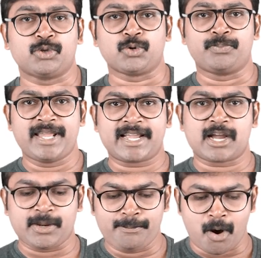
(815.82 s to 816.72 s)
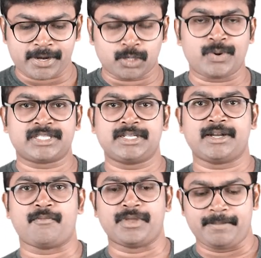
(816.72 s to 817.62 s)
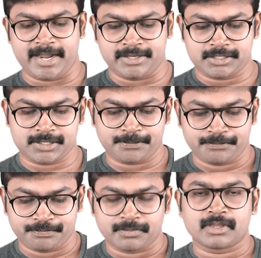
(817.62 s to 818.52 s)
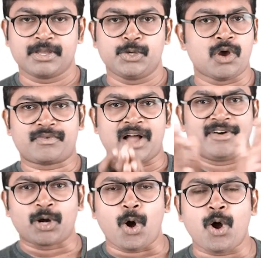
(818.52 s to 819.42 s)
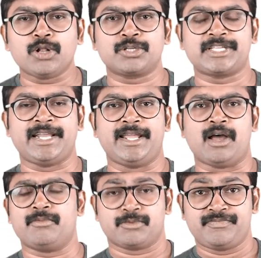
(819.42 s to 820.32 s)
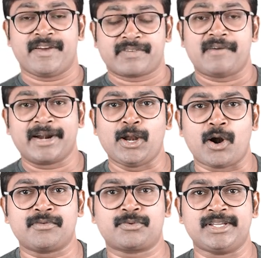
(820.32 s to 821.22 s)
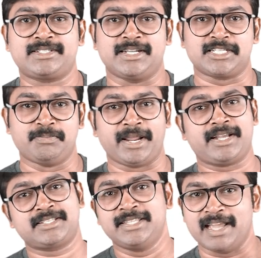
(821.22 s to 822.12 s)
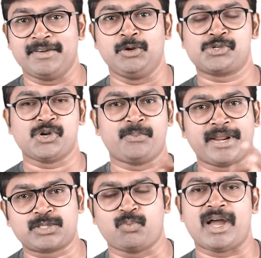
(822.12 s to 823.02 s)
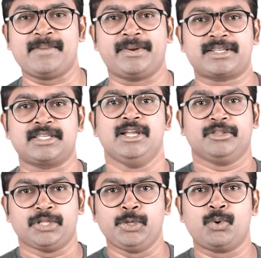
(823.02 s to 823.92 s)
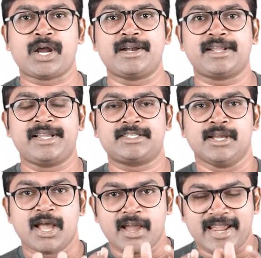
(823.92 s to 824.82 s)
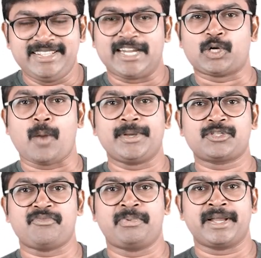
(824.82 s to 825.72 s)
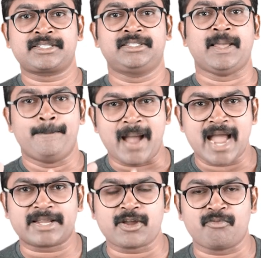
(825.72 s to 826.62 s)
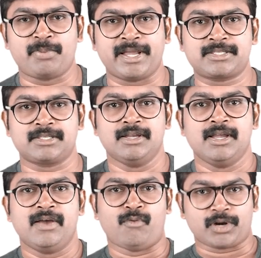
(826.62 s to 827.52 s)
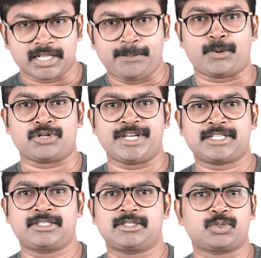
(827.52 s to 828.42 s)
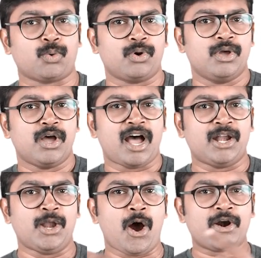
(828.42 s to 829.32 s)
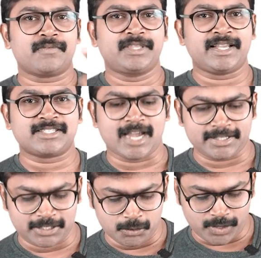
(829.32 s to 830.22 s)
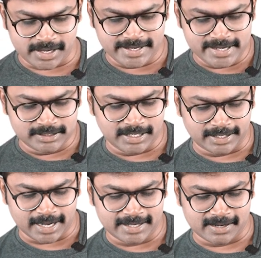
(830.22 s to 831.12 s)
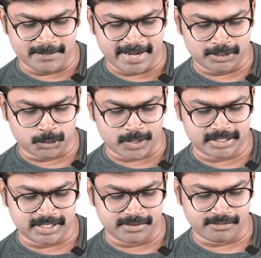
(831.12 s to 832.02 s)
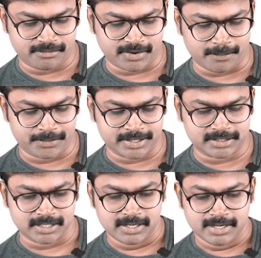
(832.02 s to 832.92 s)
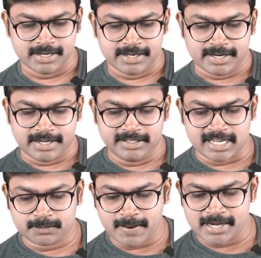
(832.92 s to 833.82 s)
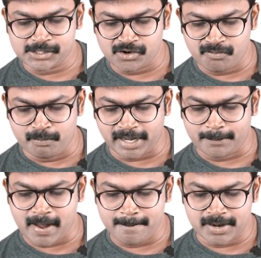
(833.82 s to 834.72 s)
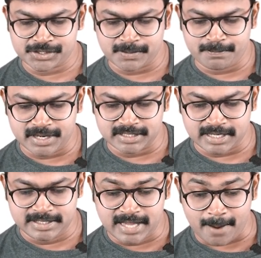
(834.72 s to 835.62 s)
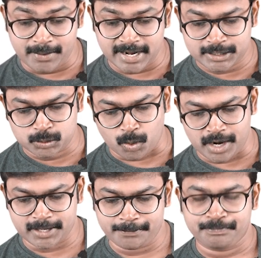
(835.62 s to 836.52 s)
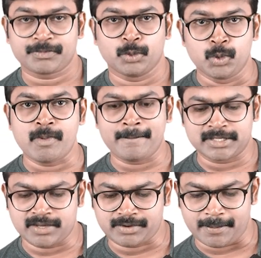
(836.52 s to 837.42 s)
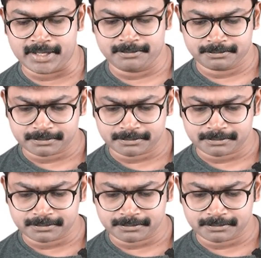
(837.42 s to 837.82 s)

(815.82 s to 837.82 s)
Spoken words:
So take an important question of the mains. You have covered all this area. We have covered a lot of questions. BRICS, the evolution of BRICS, why BRICS, the new countries, the economics of BRICS, the bank of BRICS, what are the projects. So a lot of things. I think you can easily write a mains question from this. The expansion of BRIC membership is a double-edged sword. New members have come in.